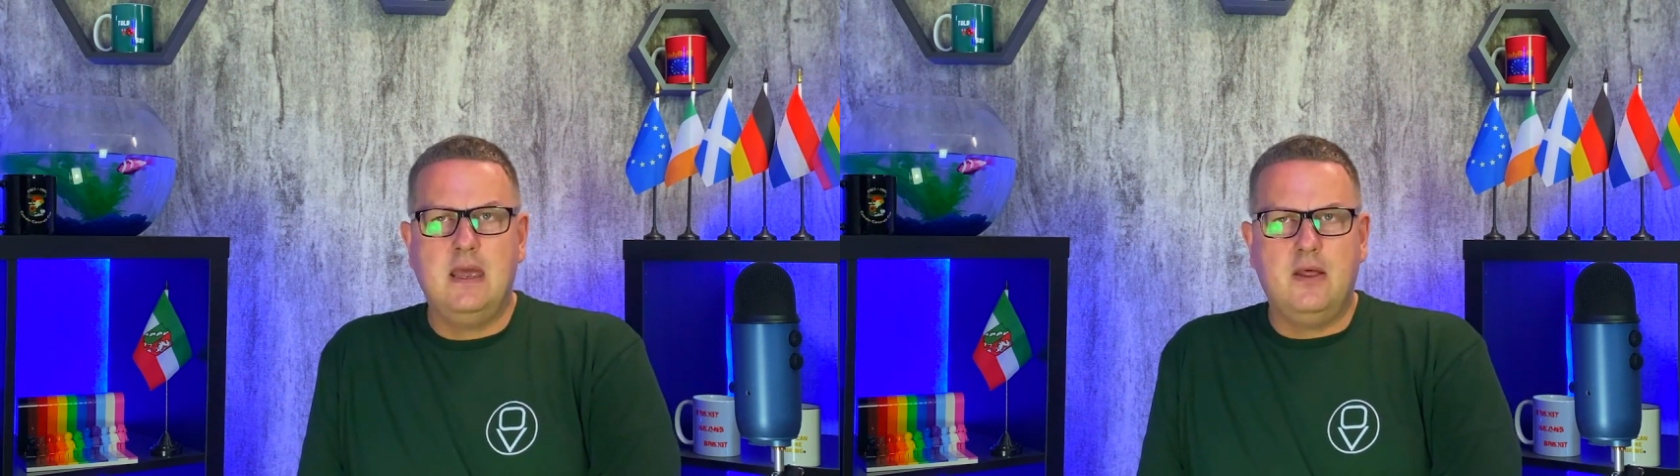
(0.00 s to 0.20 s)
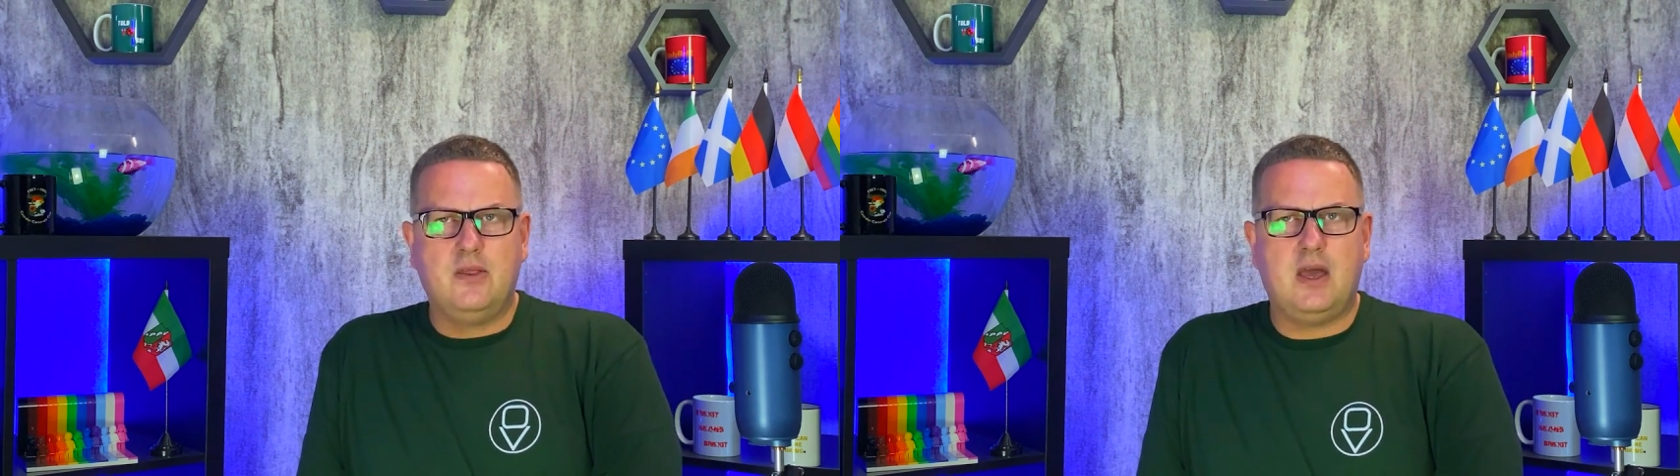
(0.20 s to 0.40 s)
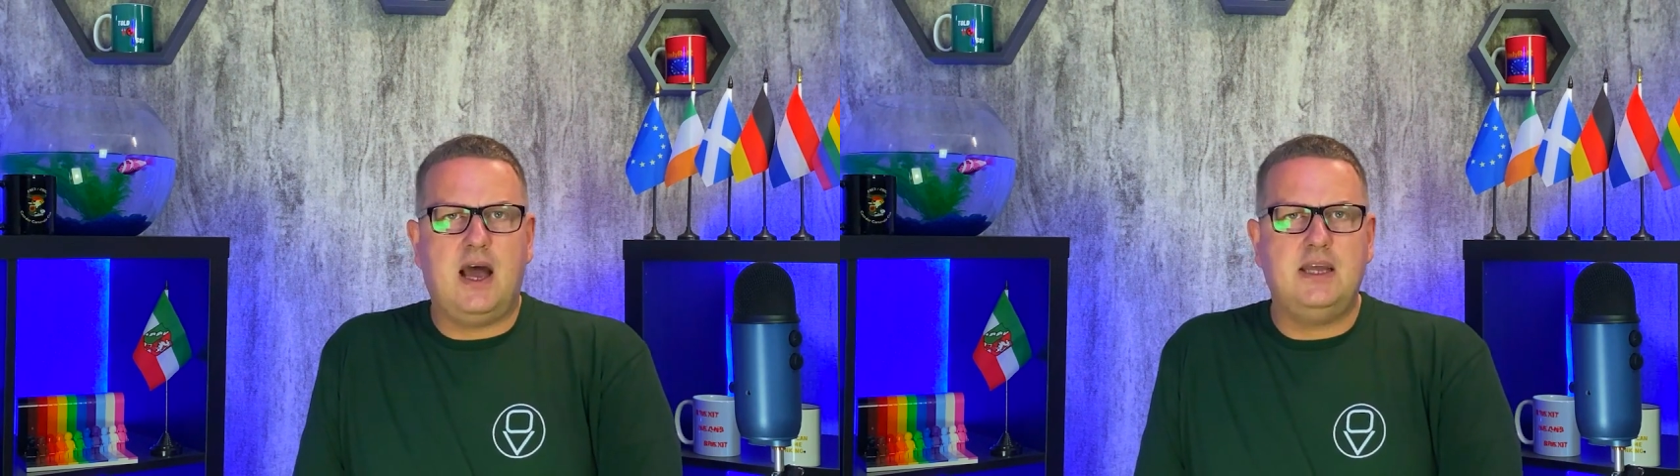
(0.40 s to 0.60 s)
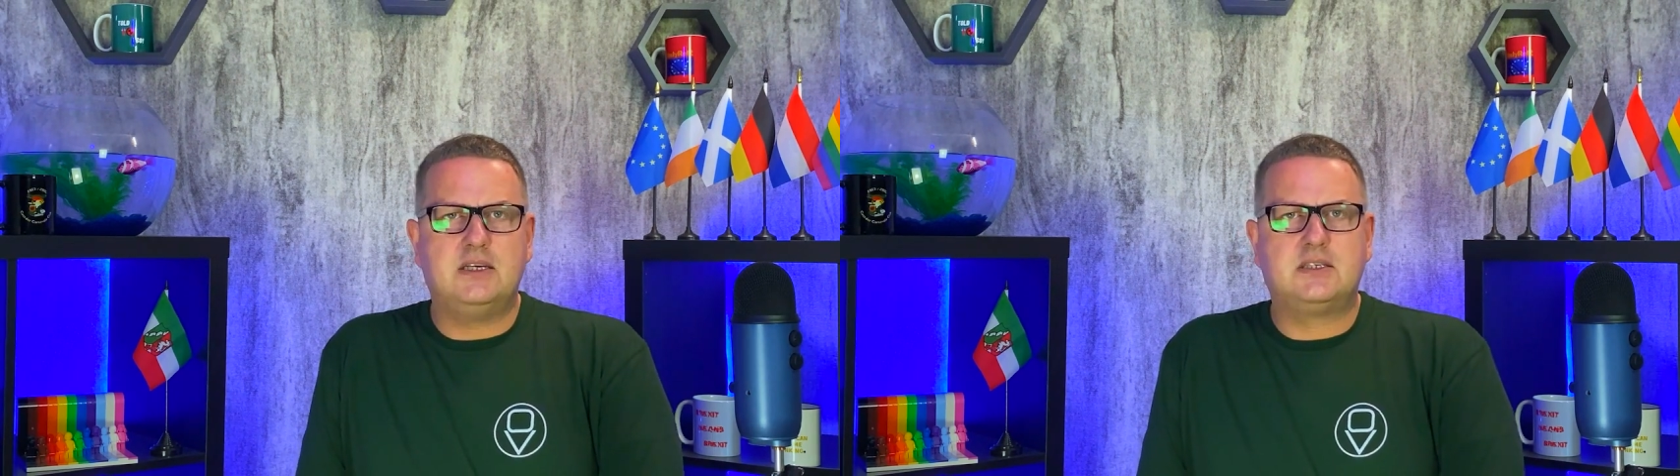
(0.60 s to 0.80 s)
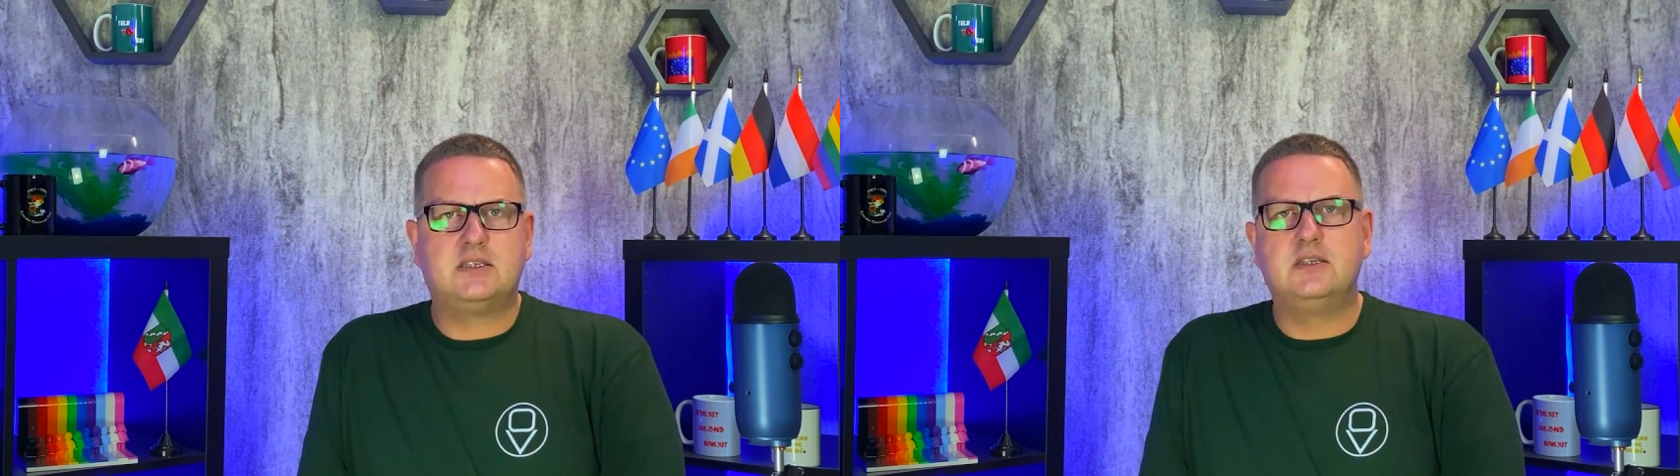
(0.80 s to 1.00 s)
the
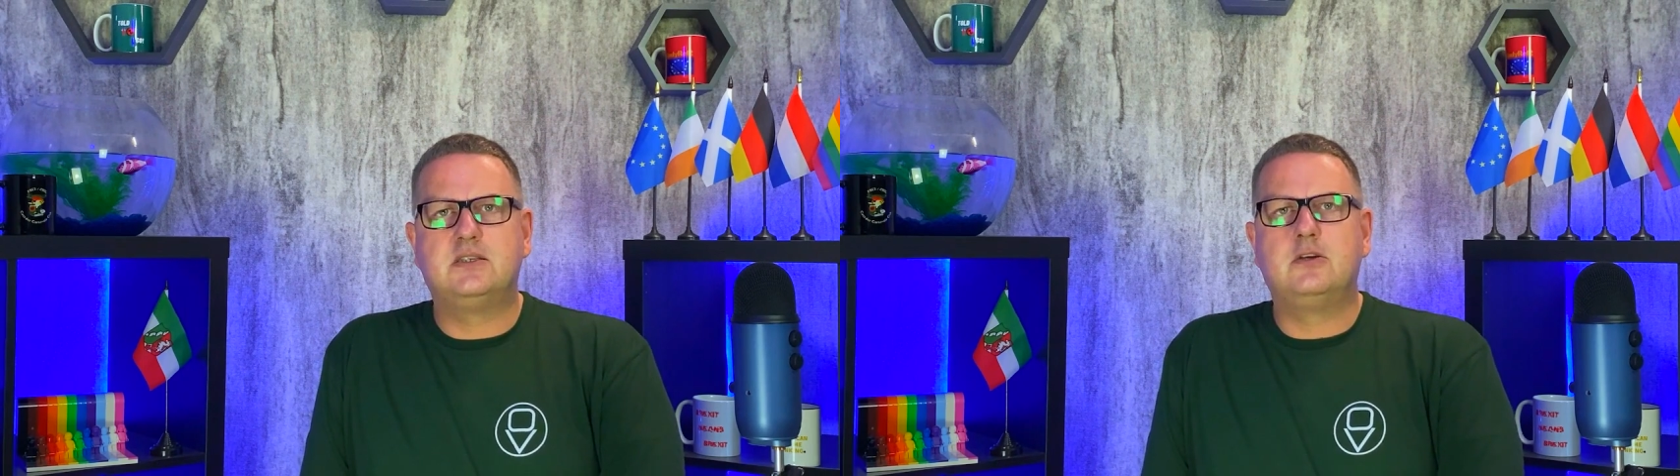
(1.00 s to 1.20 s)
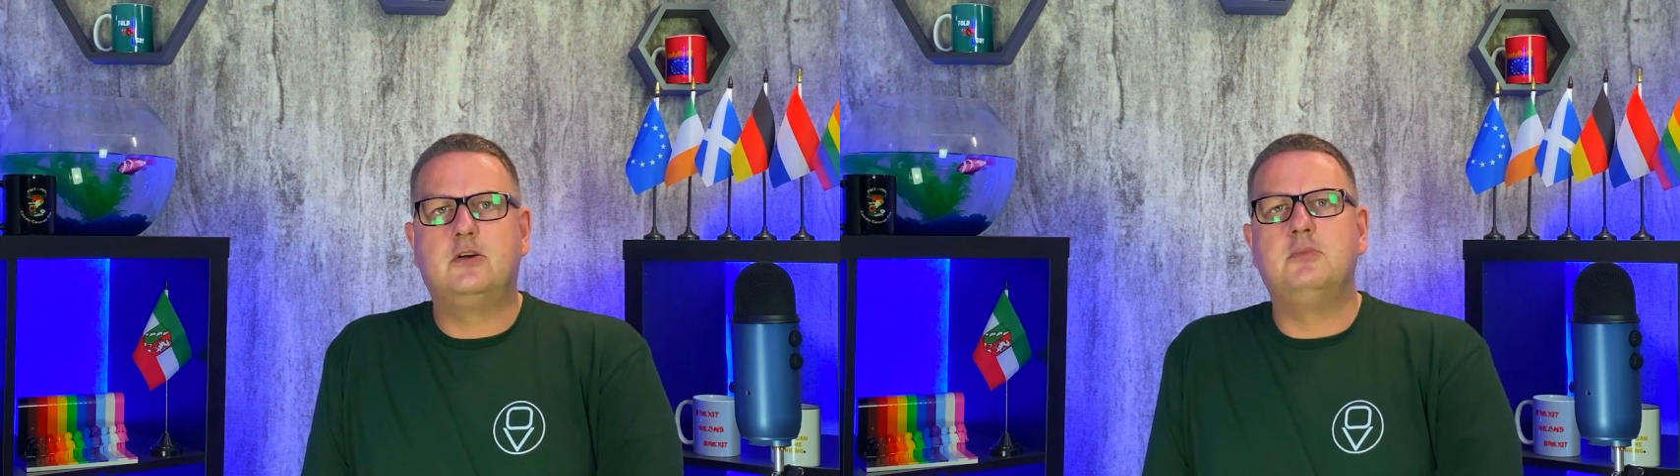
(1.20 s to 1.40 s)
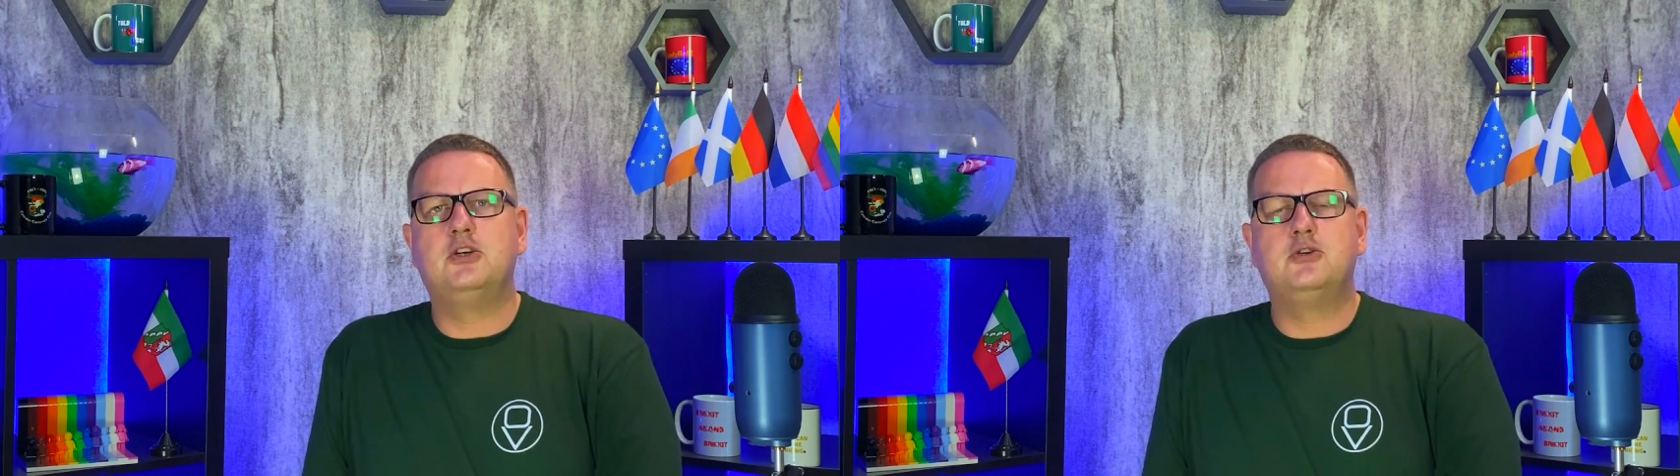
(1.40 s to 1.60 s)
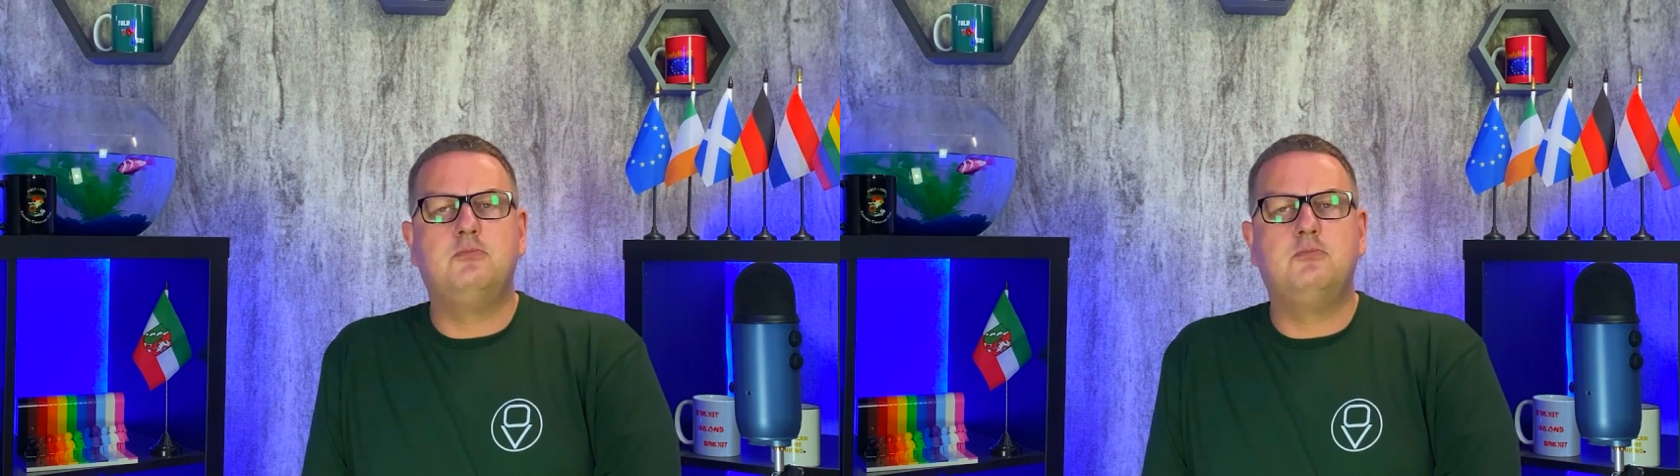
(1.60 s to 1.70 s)
highest since the Commission